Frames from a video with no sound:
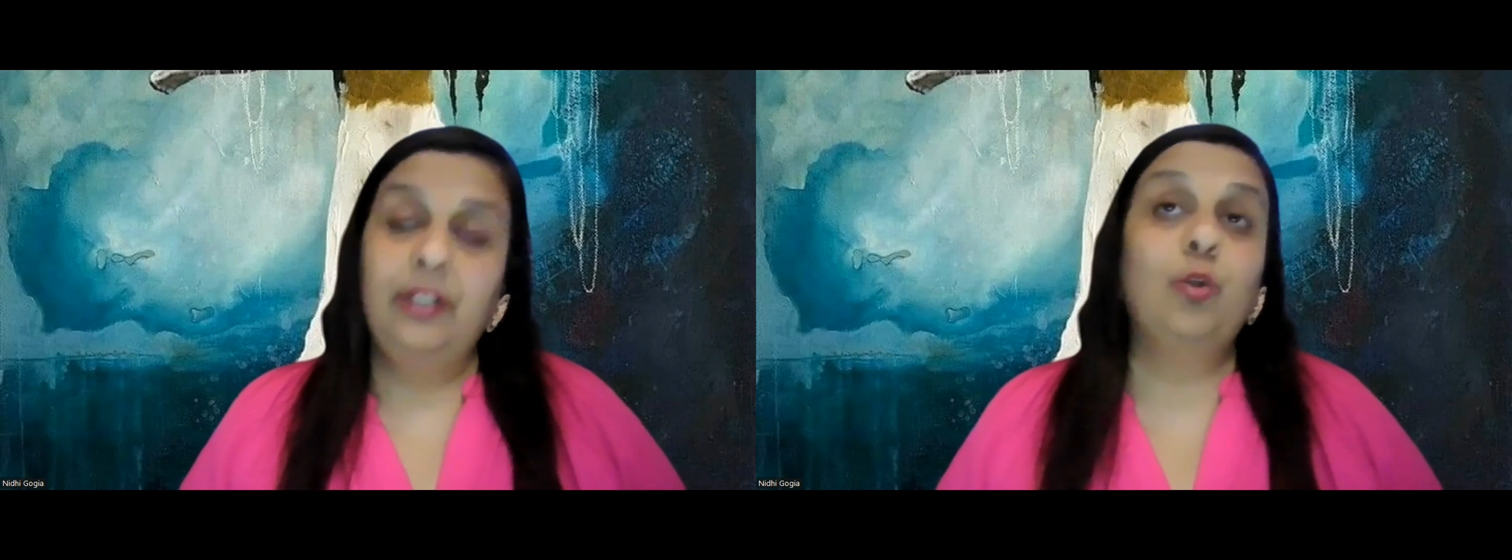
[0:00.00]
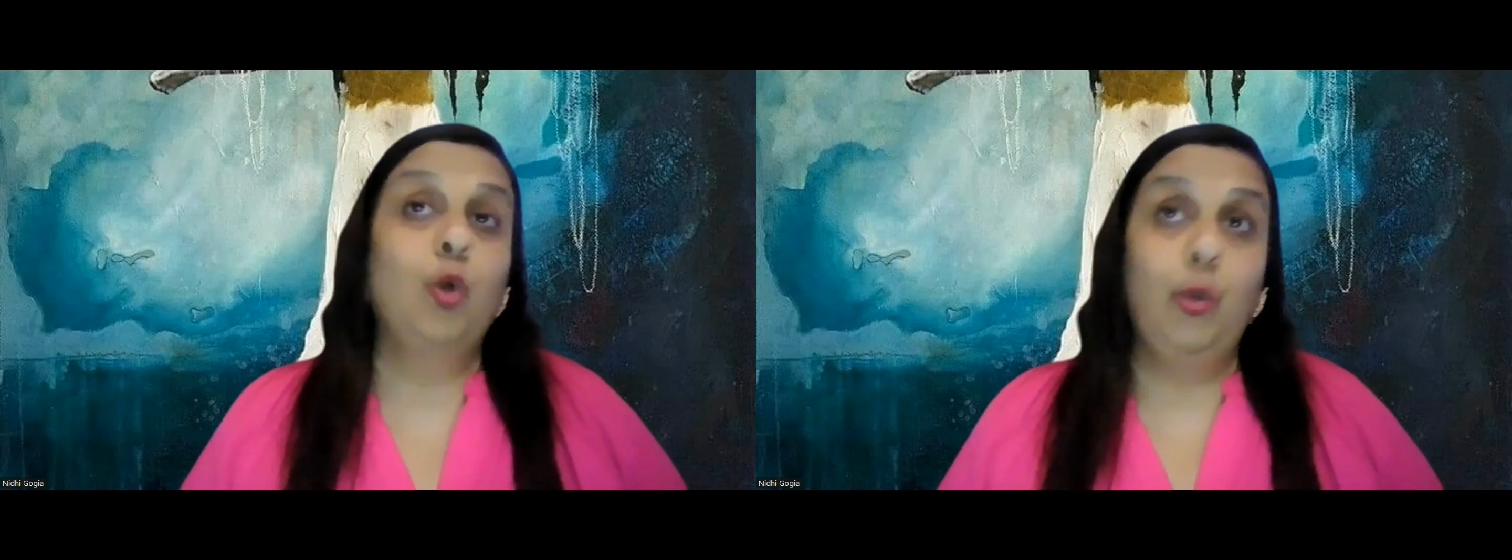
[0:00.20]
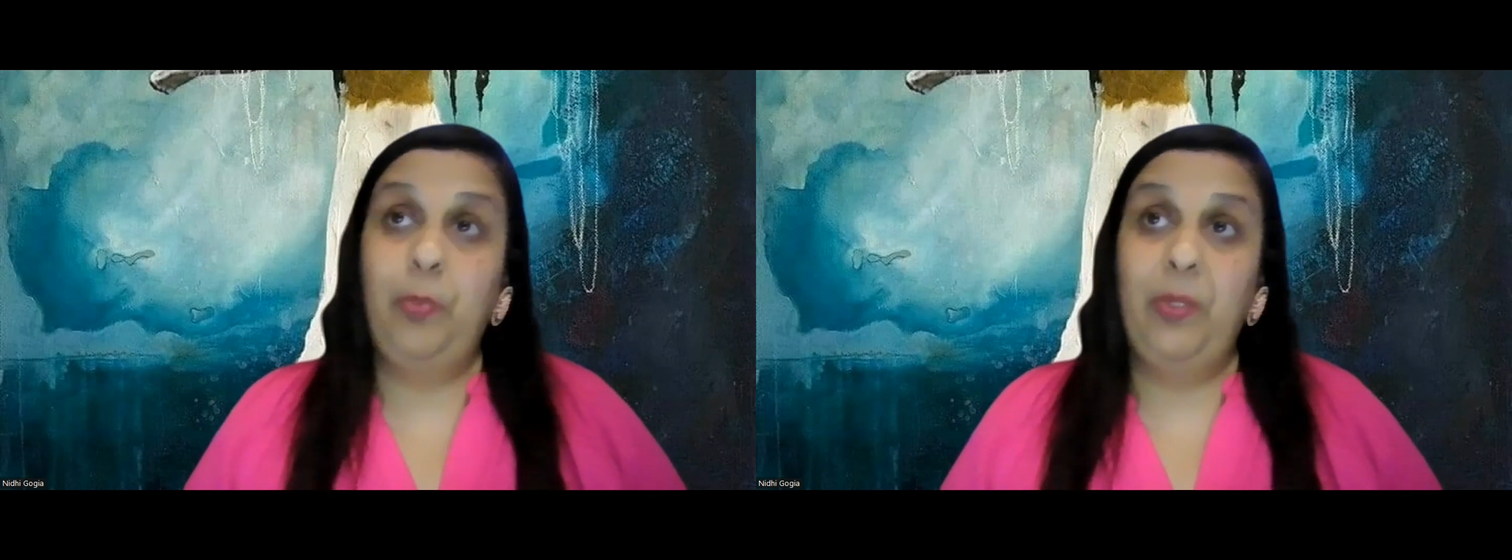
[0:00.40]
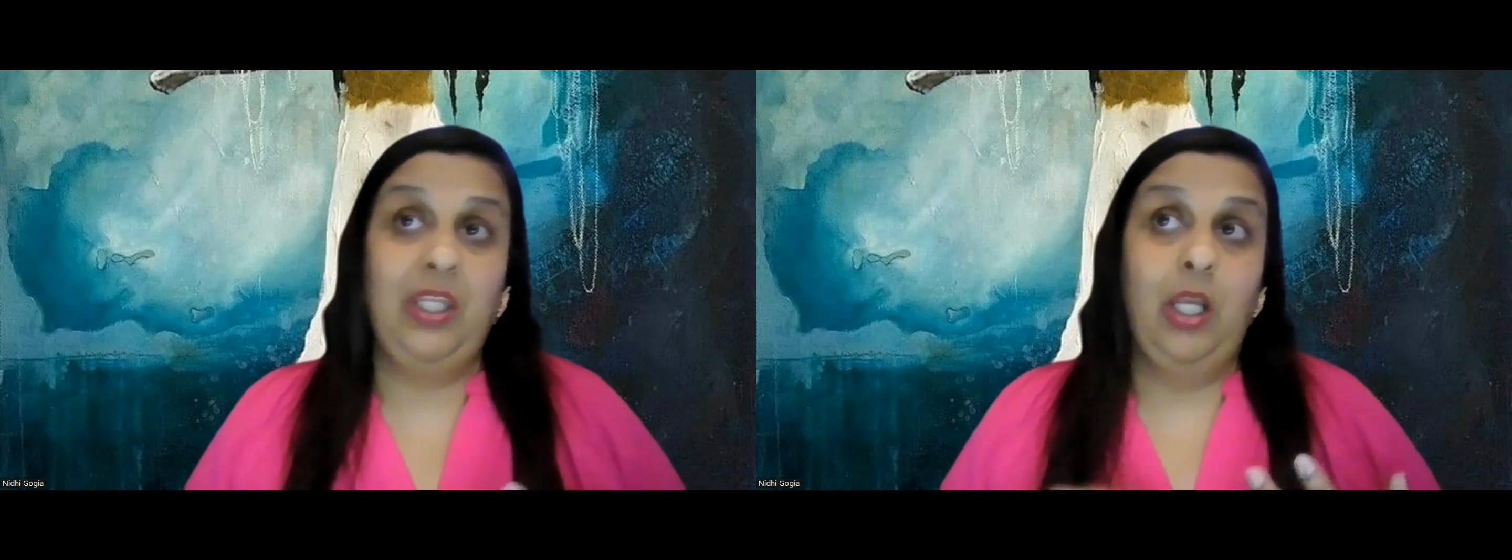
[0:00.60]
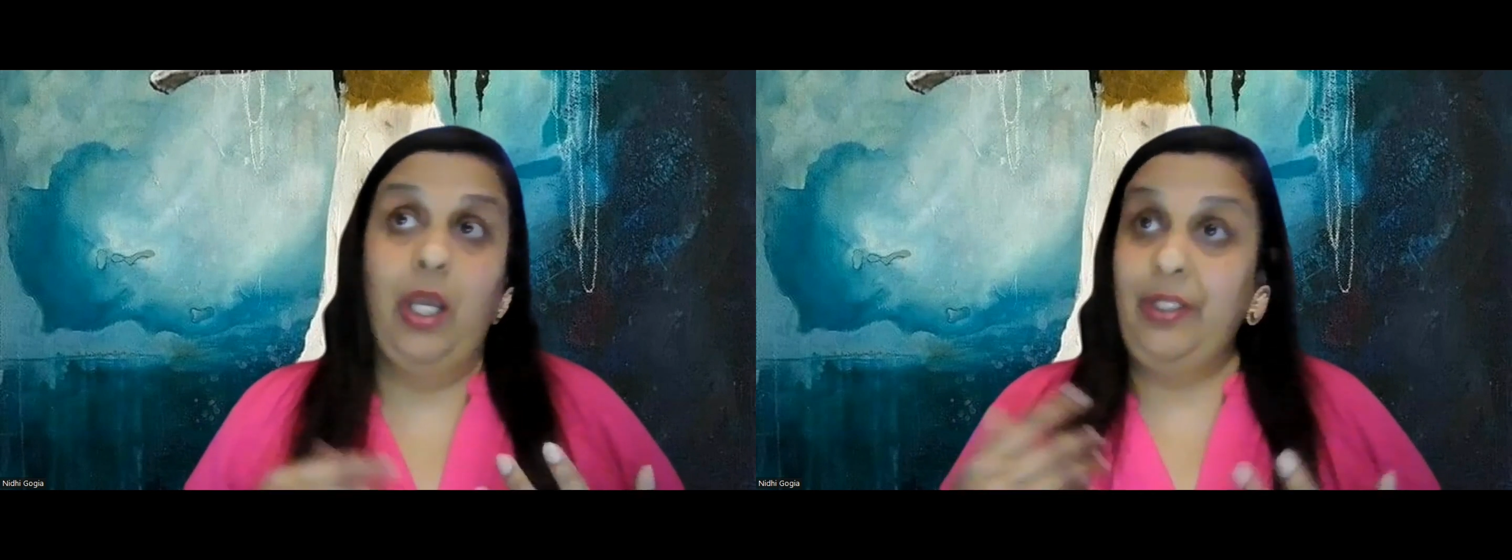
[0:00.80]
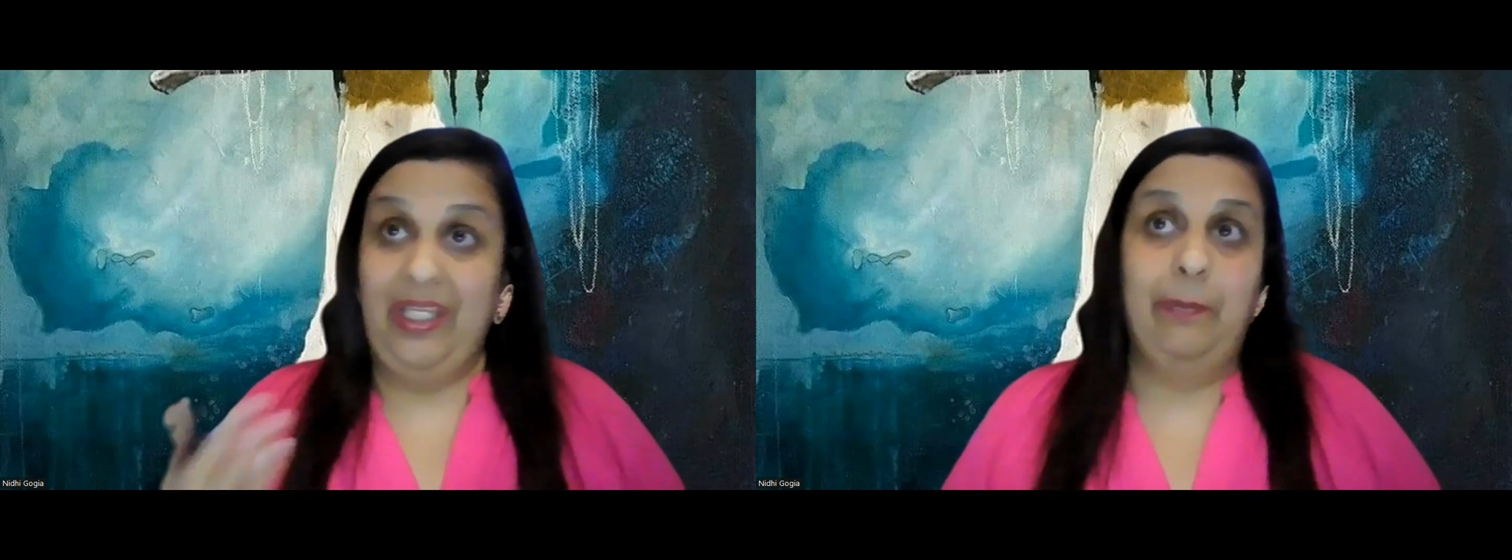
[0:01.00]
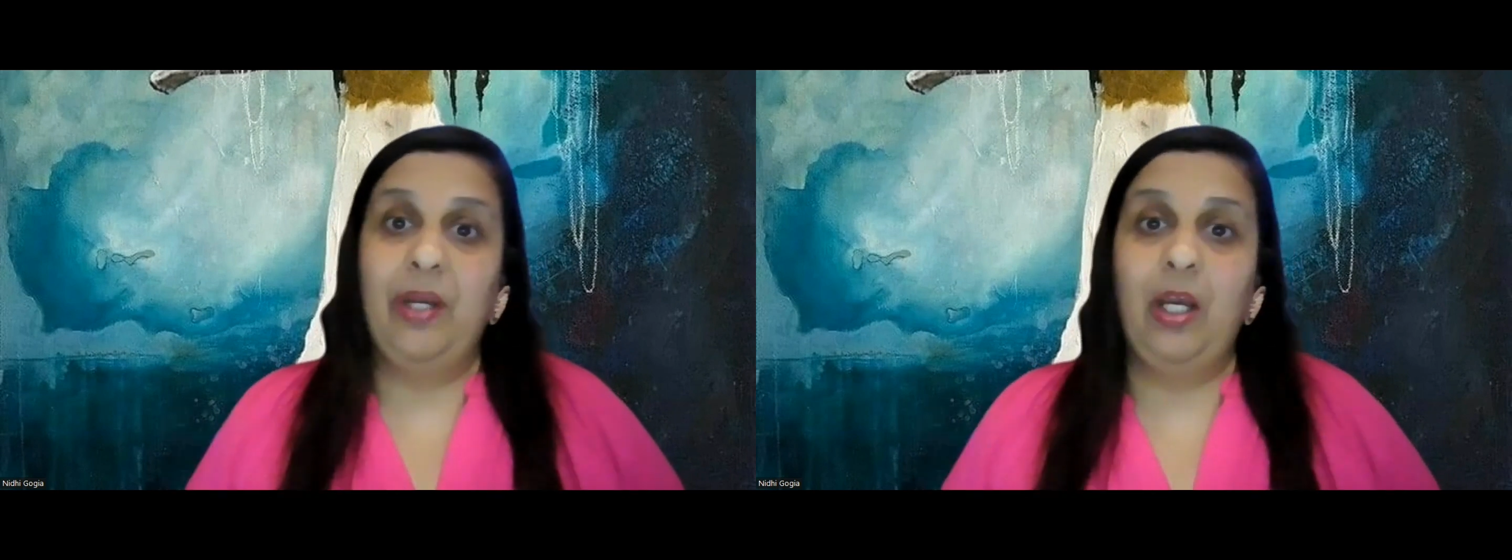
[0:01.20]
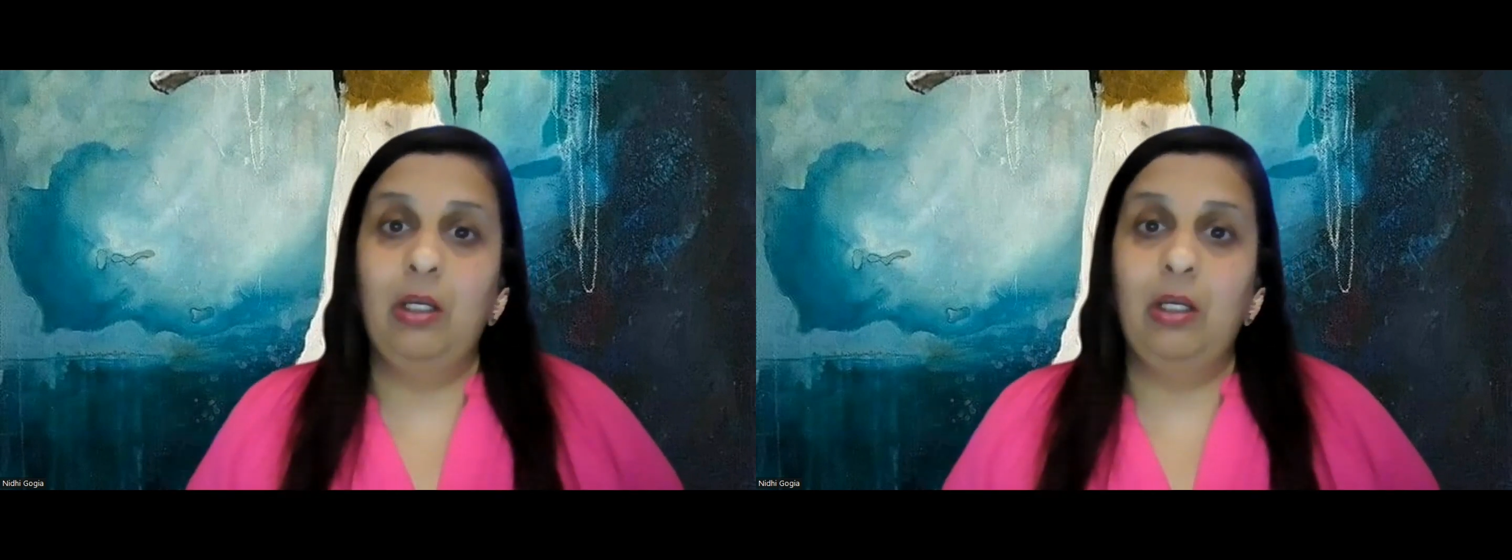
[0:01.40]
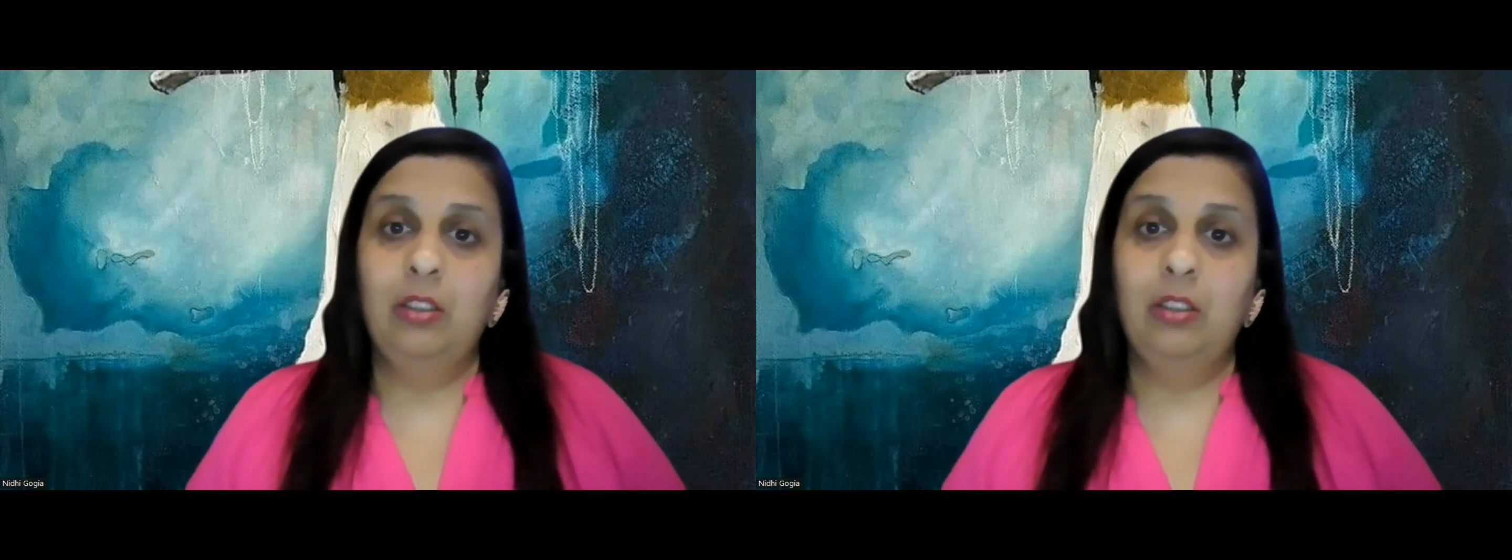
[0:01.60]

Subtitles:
It could be a neighbor.